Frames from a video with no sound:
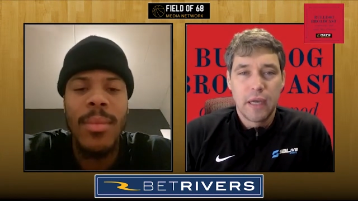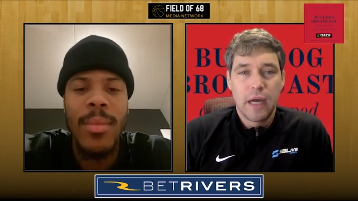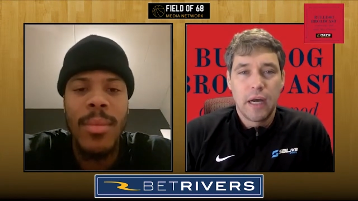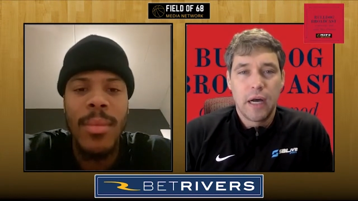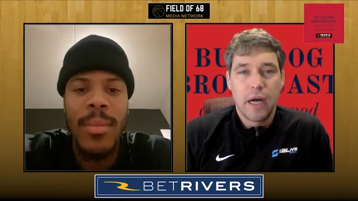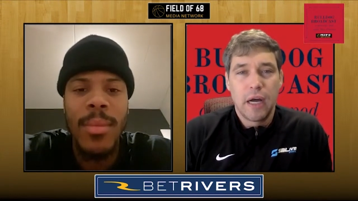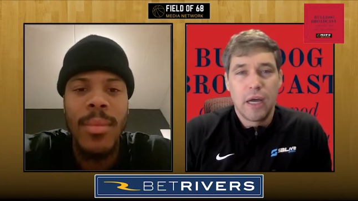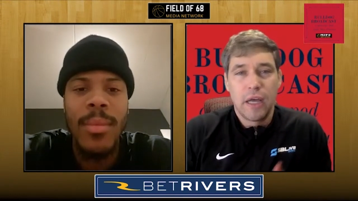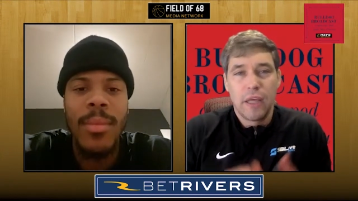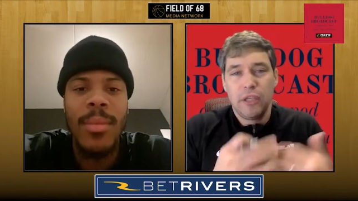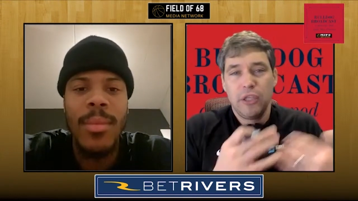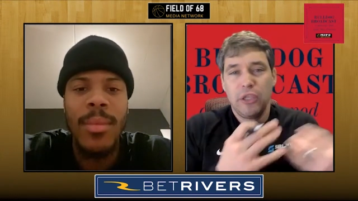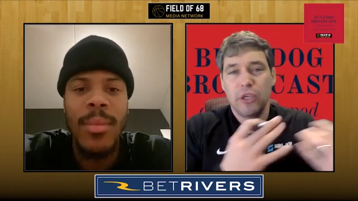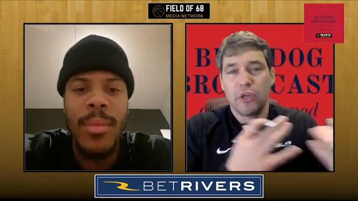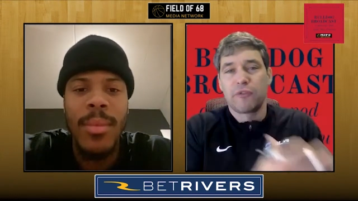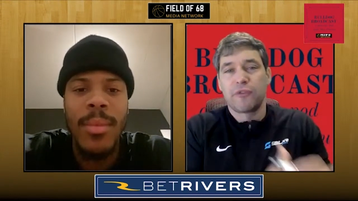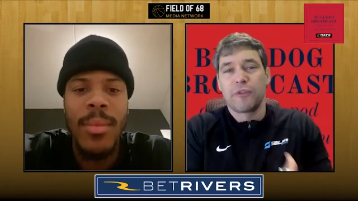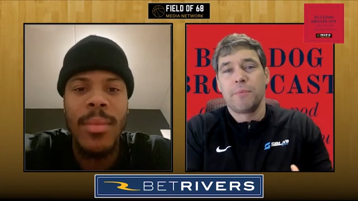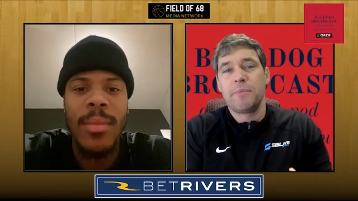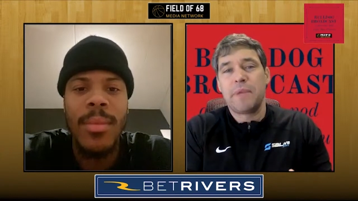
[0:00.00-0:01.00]

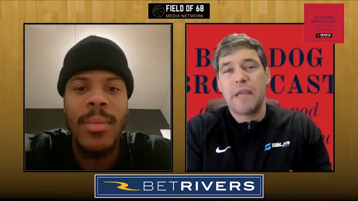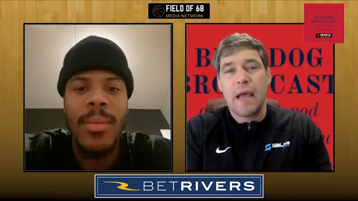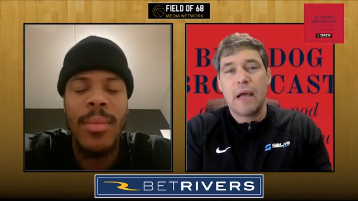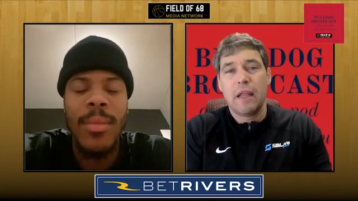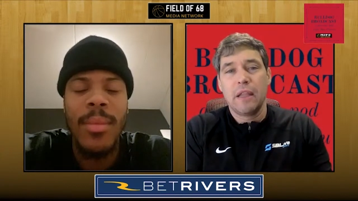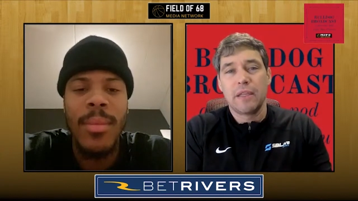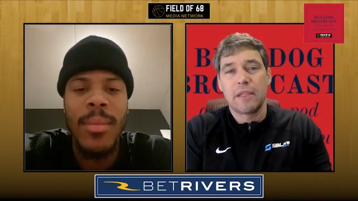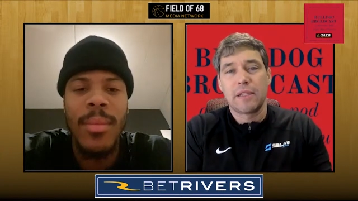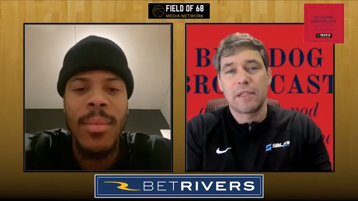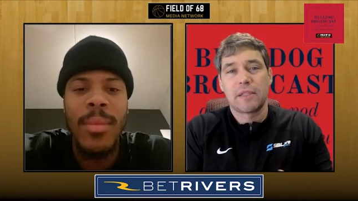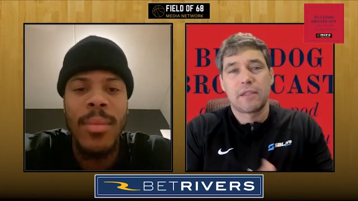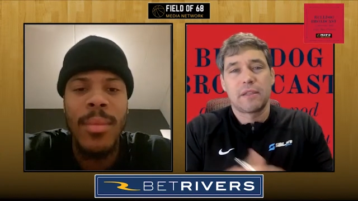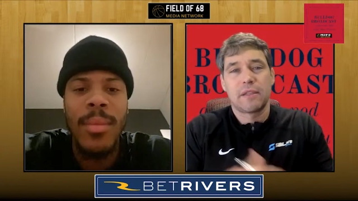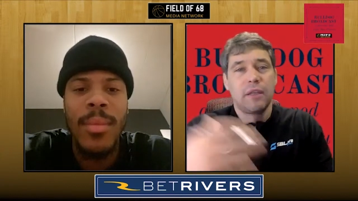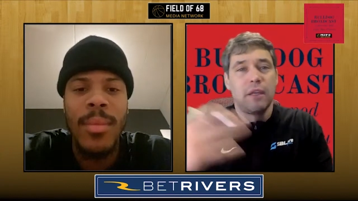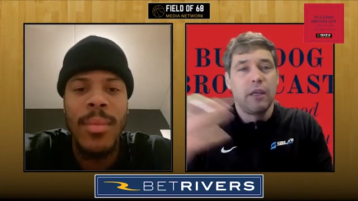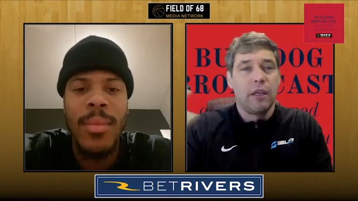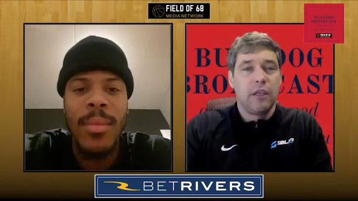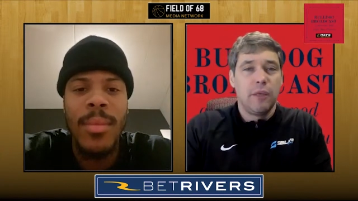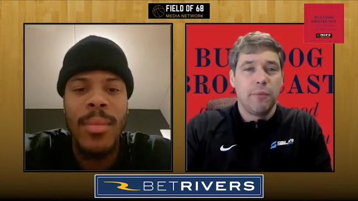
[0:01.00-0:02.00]
Speaker 1: You're from Dallas.
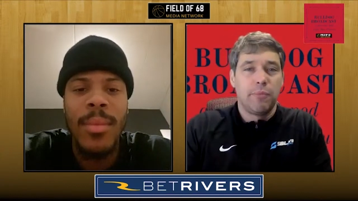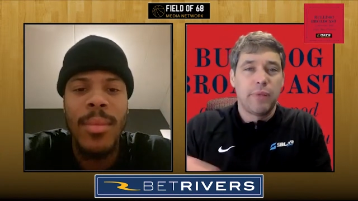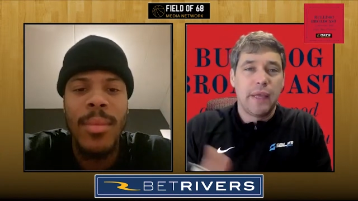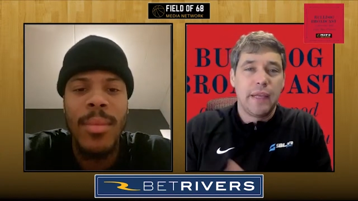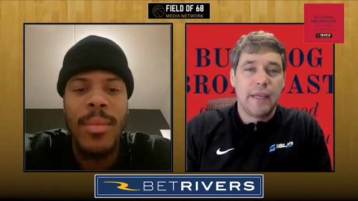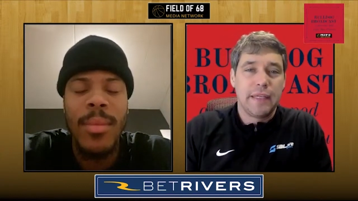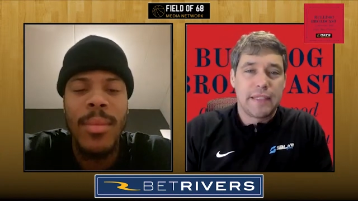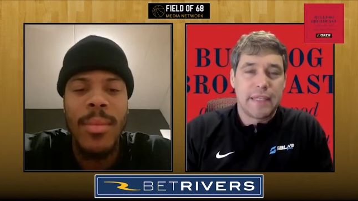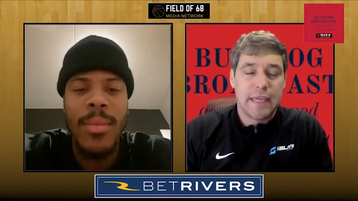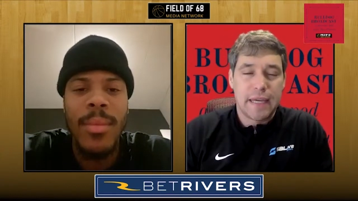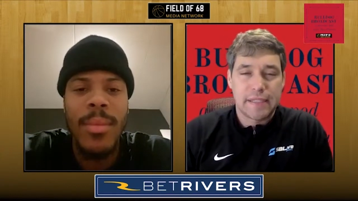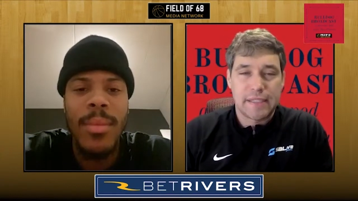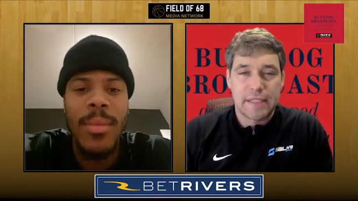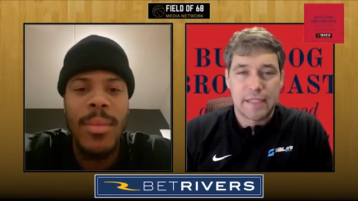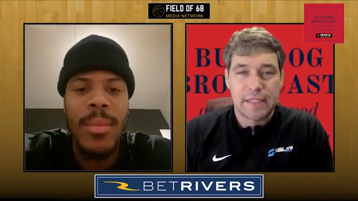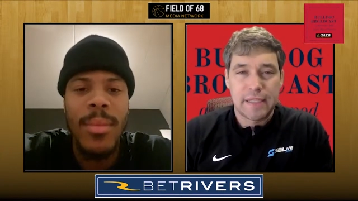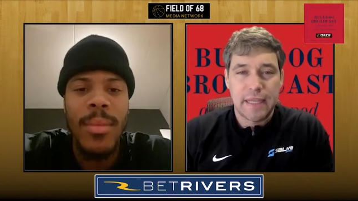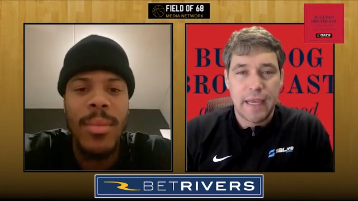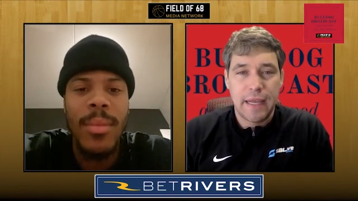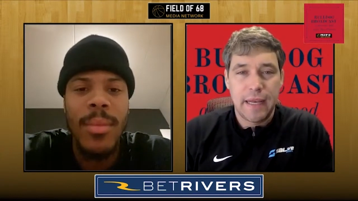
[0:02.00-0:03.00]
You played at
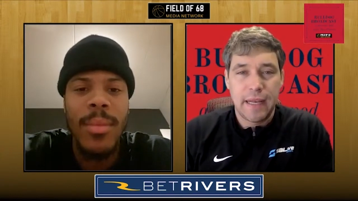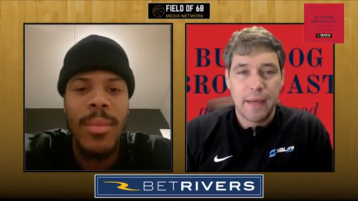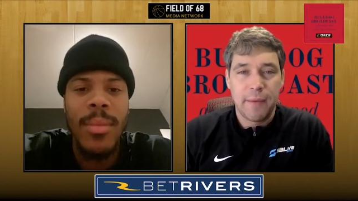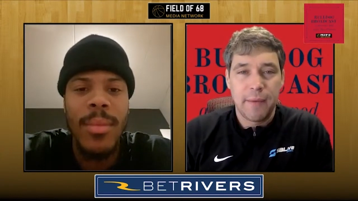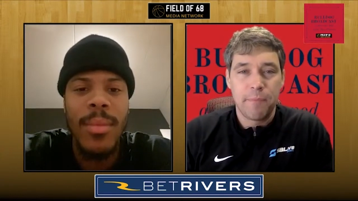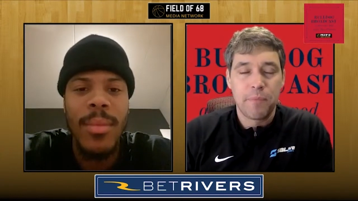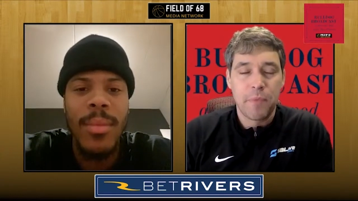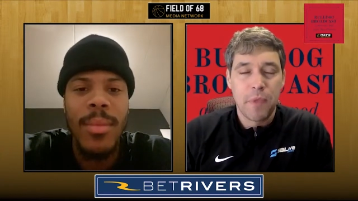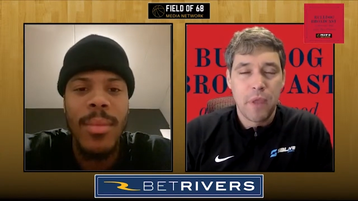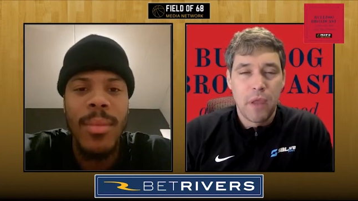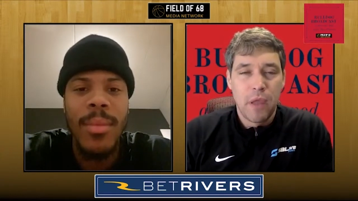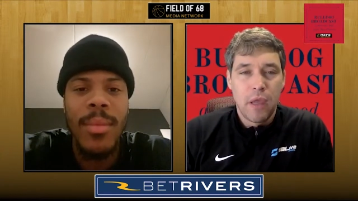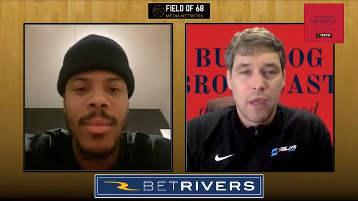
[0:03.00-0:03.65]
Texas A&M.